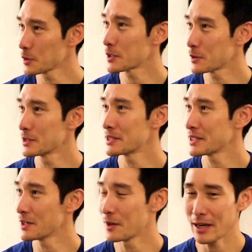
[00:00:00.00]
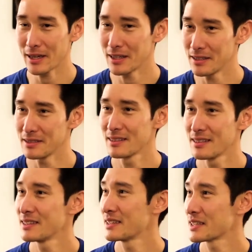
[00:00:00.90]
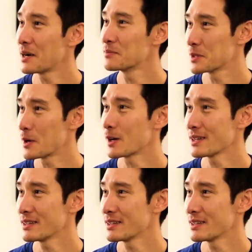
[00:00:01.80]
cool to see all that kind of come to market.